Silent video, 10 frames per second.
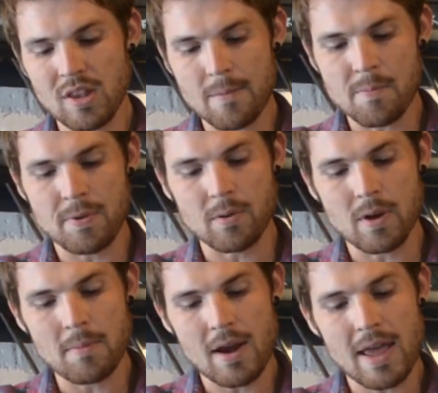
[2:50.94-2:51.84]
lemon peel, but
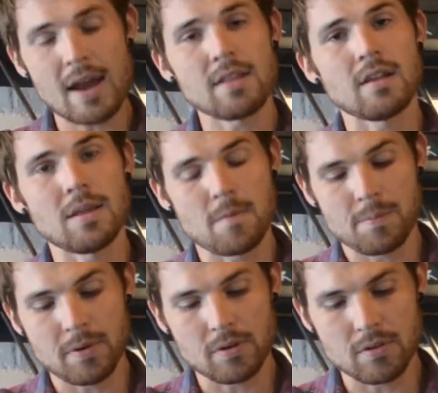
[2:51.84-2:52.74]
I'm not adding the
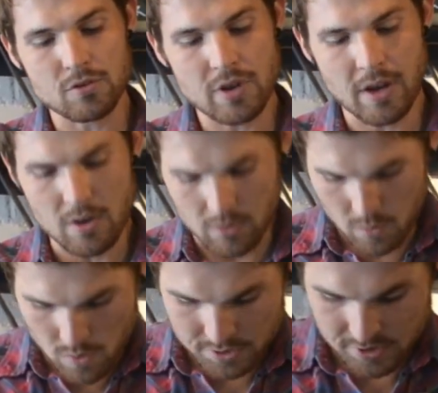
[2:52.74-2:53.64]
lemon peel to the drink. I
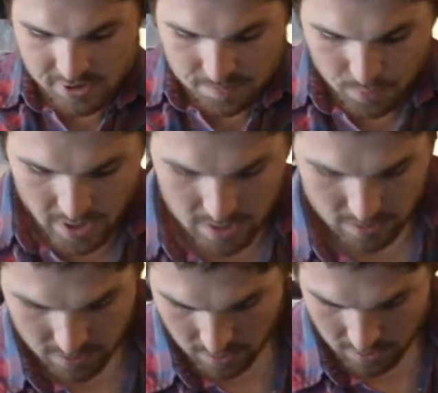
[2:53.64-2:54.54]
only want to
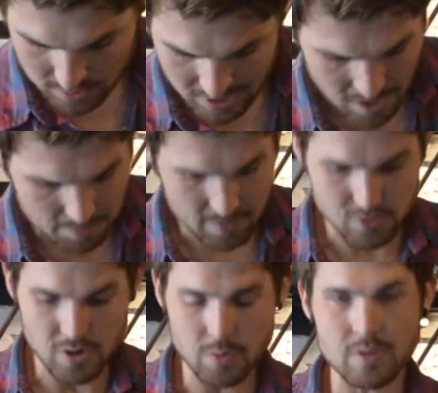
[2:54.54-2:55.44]
spray the top of the
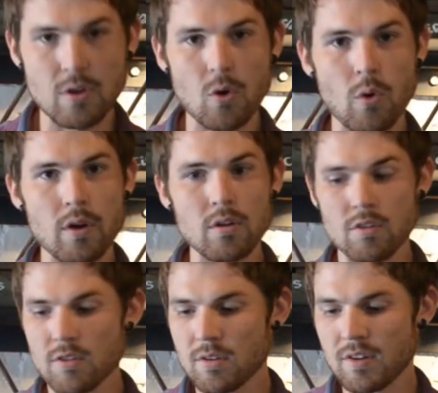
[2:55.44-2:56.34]
drink with the oils.
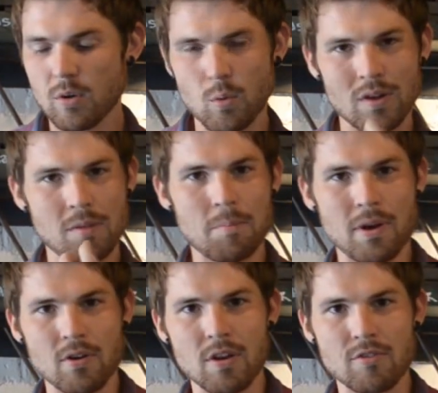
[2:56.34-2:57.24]
So I don't want the
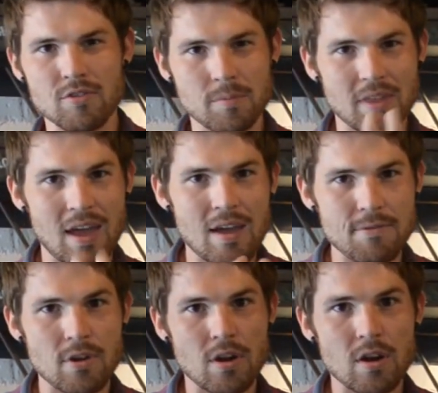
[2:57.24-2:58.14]
bitterness or some of the
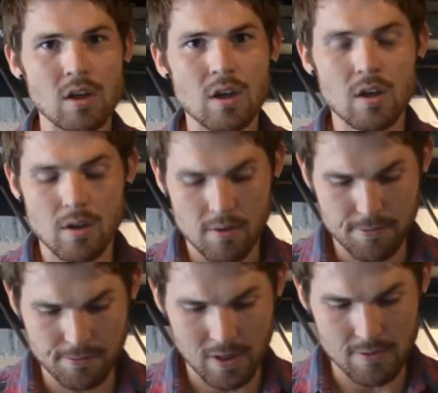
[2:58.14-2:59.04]
heavier
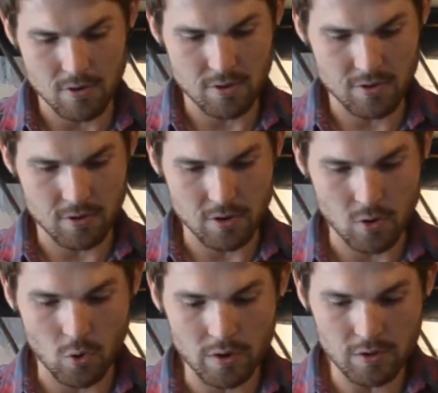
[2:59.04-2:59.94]
flavors or
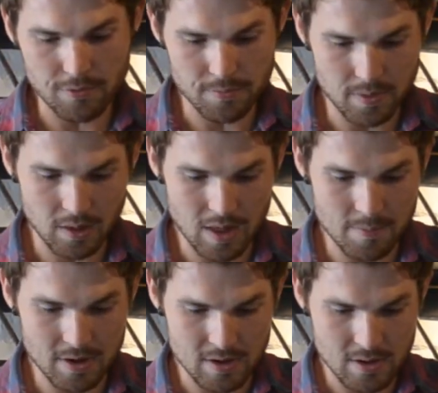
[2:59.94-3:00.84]
oils from the lemon